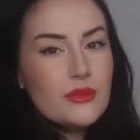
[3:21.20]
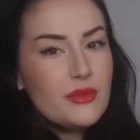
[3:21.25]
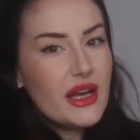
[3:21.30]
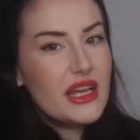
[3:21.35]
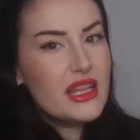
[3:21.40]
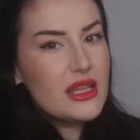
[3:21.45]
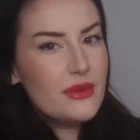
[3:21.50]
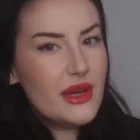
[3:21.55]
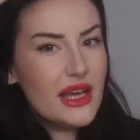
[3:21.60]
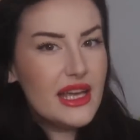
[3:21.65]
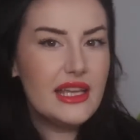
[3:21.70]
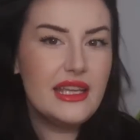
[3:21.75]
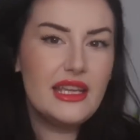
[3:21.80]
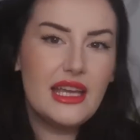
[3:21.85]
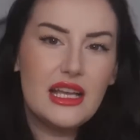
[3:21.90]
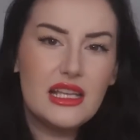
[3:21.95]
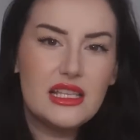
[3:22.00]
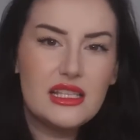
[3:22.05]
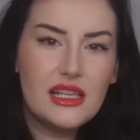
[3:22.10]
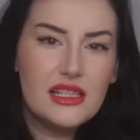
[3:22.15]
by the way,
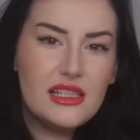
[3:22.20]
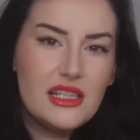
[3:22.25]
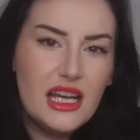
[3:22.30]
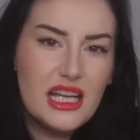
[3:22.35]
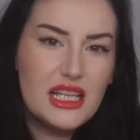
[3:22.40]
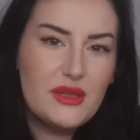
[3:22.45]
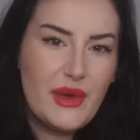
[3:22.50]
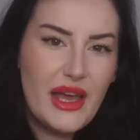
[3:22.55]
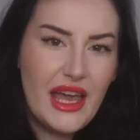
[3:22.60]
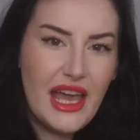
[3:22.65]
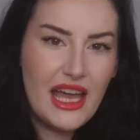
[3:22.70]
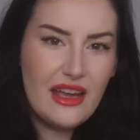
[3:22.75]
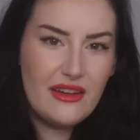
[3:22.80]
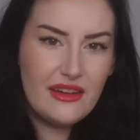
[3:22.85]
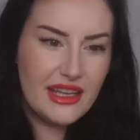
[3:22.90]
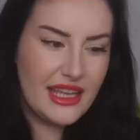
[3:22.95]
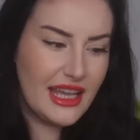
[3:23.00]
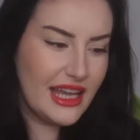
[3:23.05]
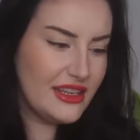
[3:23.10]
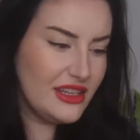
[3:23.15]
yes, I dyed my hair
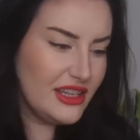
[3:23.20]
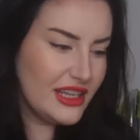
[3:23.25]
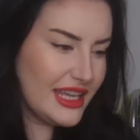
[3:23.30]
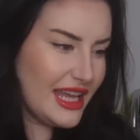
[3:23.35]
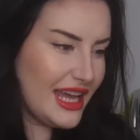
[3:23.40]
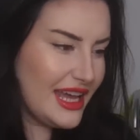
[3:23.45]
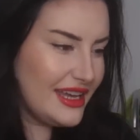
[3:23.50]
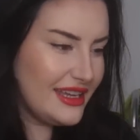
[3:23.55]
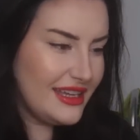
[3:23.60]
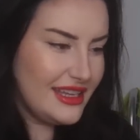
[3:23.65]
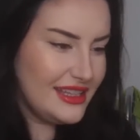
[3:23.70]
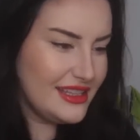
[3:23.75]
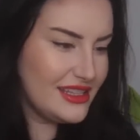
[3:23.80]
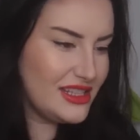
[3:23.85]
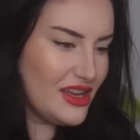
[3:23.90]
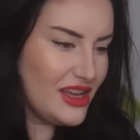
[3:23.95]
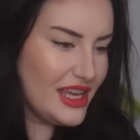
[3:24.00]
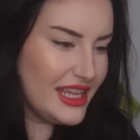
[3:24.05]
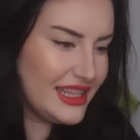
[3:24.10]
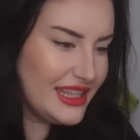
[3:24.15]
again. I get it
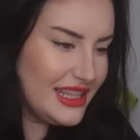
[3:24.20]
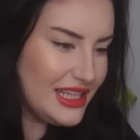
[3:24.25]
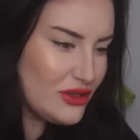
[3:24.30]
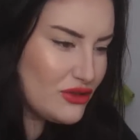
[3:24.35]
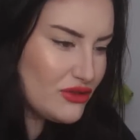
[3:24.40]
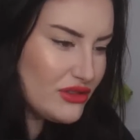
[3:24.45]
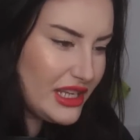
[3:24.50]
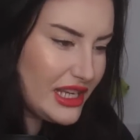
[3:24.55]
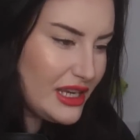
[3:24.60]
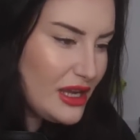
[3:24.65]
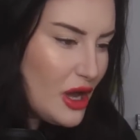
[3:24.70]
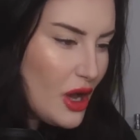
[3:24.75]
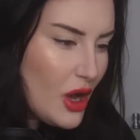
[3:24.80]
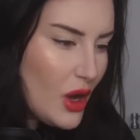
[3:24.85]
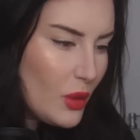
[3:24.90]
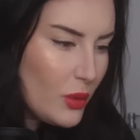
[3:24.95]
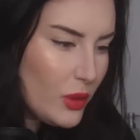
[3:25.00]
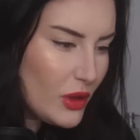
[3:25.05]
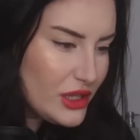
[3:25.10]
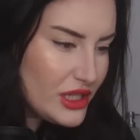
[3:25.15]
dyed literally
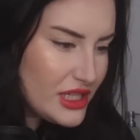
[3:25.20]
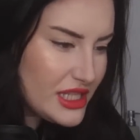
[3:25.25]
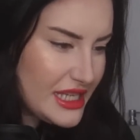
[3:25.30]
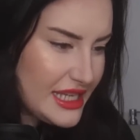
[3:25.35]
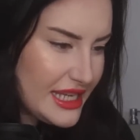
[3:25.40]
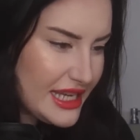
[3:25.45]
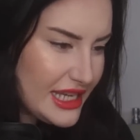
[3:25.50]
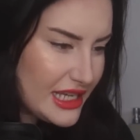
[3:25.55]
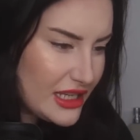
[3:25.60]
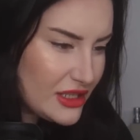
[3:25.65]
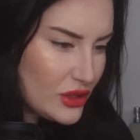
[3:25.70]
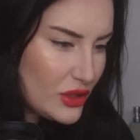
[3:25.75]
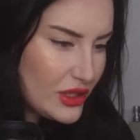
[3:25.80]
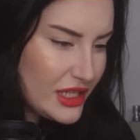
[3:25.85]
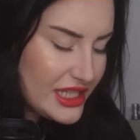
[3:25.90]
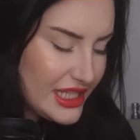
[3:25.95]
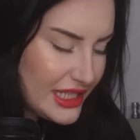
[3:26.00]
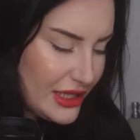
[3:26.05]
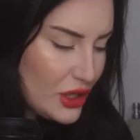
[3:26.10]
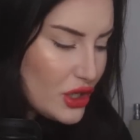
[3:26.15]
once a year, because
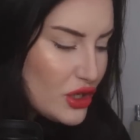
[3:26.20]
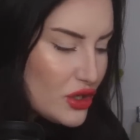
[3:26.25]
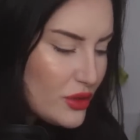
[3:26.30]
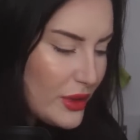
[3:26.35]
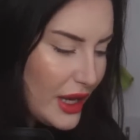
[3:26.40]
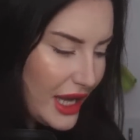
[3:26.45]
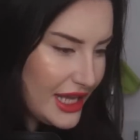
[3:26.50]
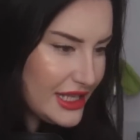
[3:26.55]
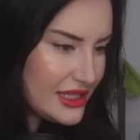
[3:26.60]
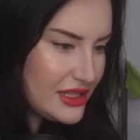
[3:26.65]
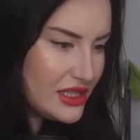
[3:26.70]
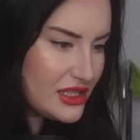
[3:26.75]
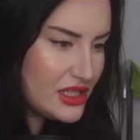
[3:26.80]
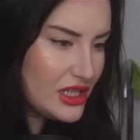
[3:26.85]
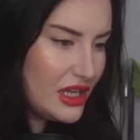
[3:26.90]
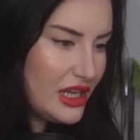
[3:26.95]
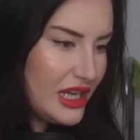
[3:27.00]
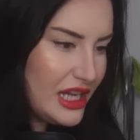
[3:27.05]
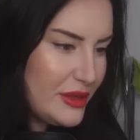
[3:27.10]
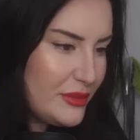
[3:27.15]
honestly, who has the
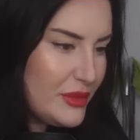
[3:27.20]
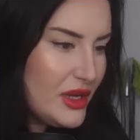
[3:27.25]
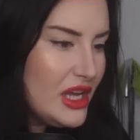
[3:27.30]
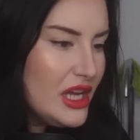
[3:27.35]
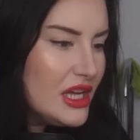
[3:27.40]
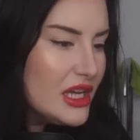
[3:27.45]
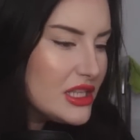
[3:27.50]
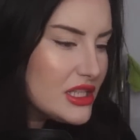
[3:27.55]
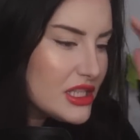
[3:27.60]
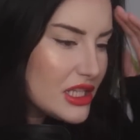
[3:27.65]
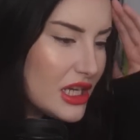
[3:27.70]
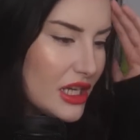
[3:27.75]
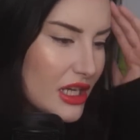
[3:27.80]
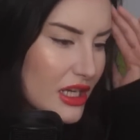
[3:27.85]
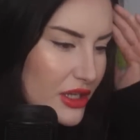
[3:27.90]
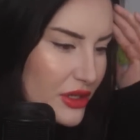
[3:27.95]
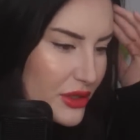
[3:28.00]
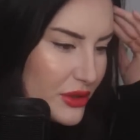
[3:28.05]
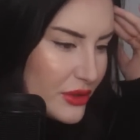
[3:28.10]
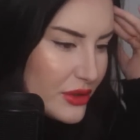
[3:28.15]
time to
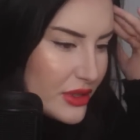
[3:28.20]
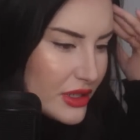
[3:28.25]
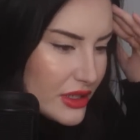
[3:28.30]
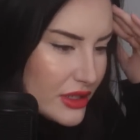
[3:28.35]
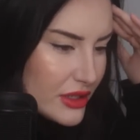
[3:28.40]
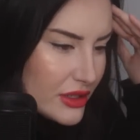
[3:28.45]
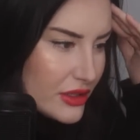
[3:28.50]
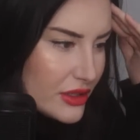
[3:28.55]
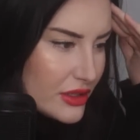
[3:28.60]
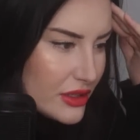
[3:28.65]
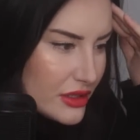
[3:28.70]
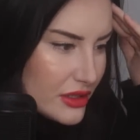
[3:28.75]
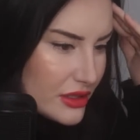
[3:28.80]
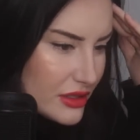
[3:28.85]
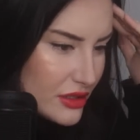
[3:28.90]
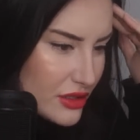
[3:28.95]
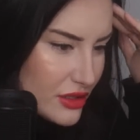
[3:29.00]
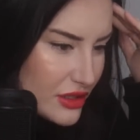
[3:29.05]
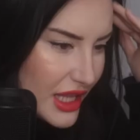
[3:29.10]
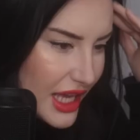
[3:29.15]
go
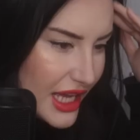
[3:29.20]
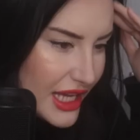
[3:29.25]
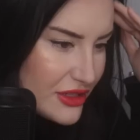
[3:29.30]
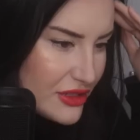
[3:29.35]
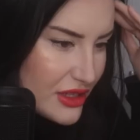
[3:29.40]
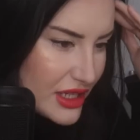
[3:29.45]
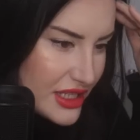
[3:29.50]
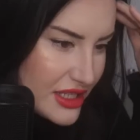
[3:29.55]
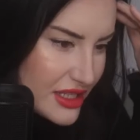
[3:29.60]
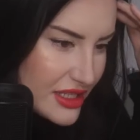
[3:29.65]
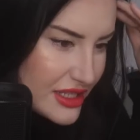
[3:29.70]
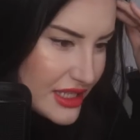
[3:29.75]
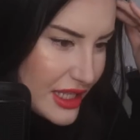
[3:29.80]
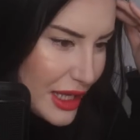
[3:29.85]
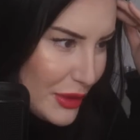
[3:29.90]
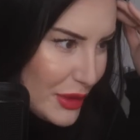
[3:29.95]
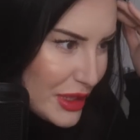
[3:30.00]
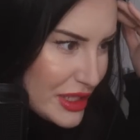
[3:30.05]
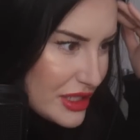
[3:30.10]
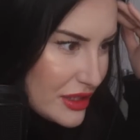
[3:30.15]
to the hairdressers?
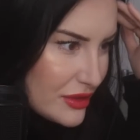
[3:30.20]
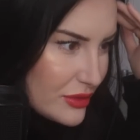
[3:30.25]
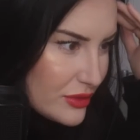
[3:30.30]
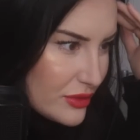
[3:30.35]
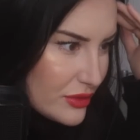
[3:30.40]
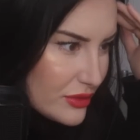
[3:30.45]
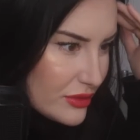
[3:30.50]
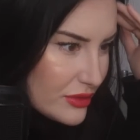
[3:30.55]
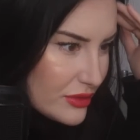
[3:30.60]
Now I don't.